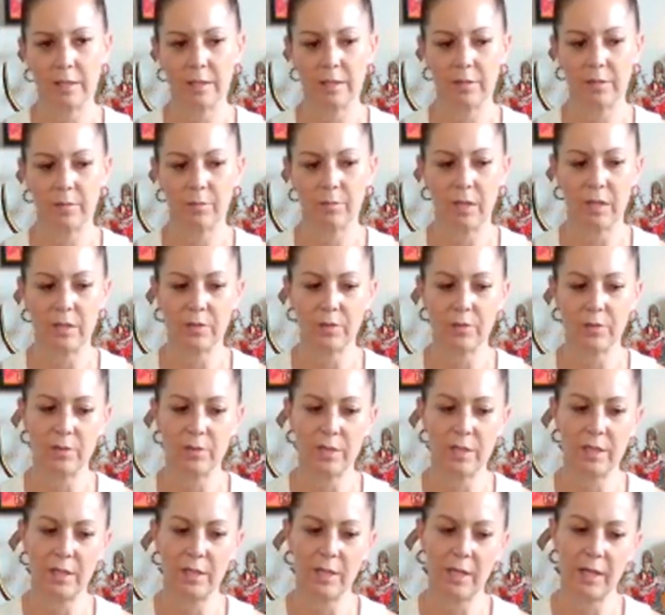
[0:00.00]
as the
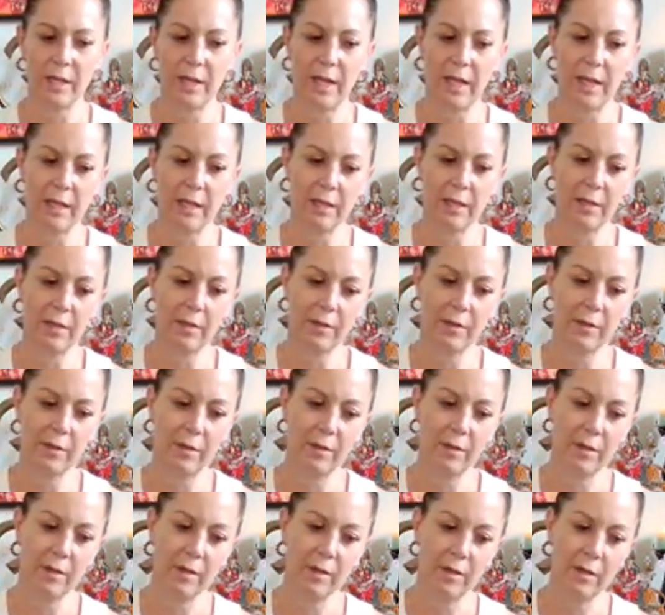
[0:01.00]
muscles in the neck
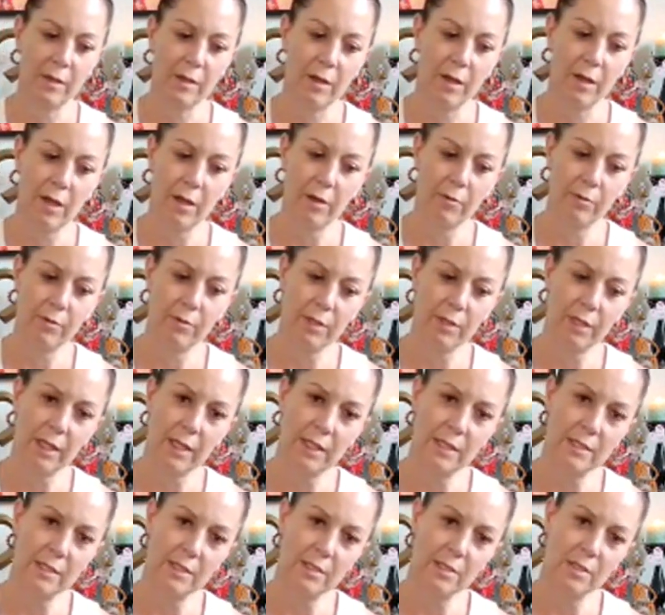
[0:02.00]
are
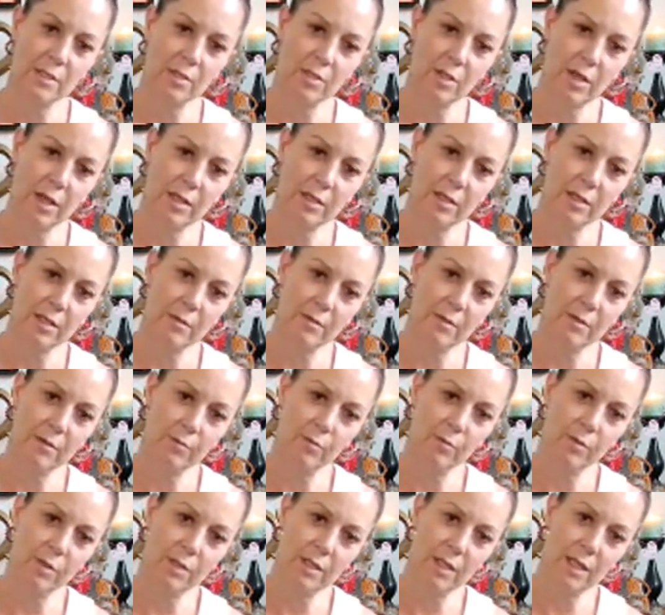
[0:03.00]
released slightly
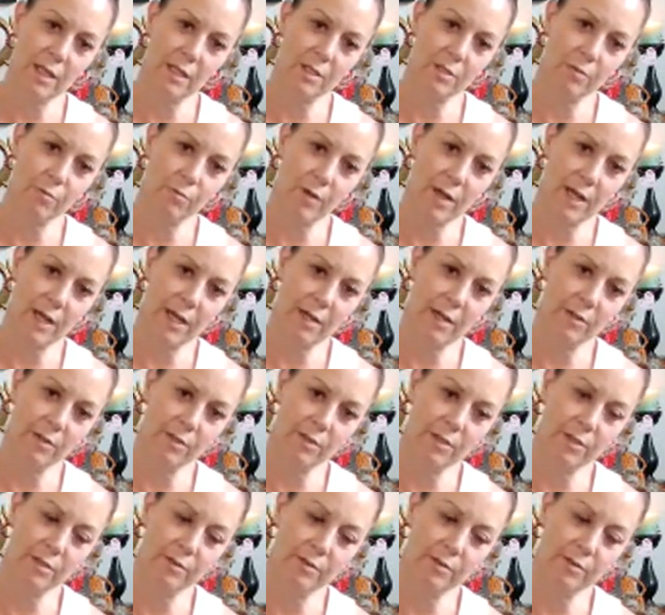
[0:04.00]
with each
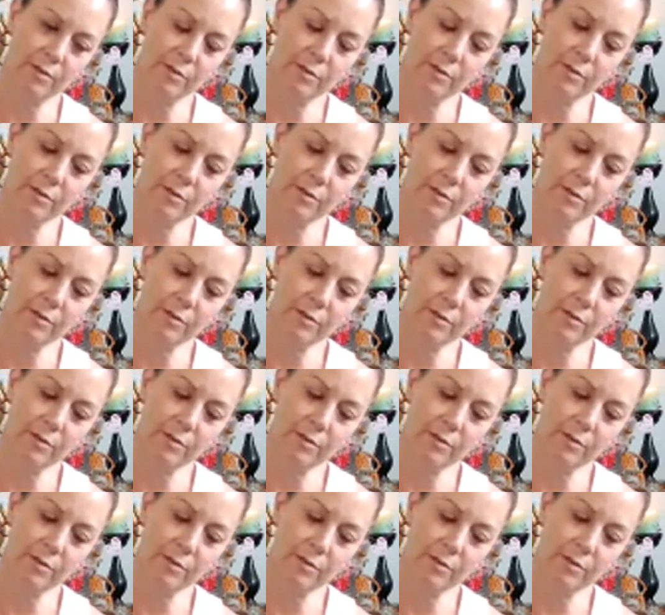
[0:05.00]
round.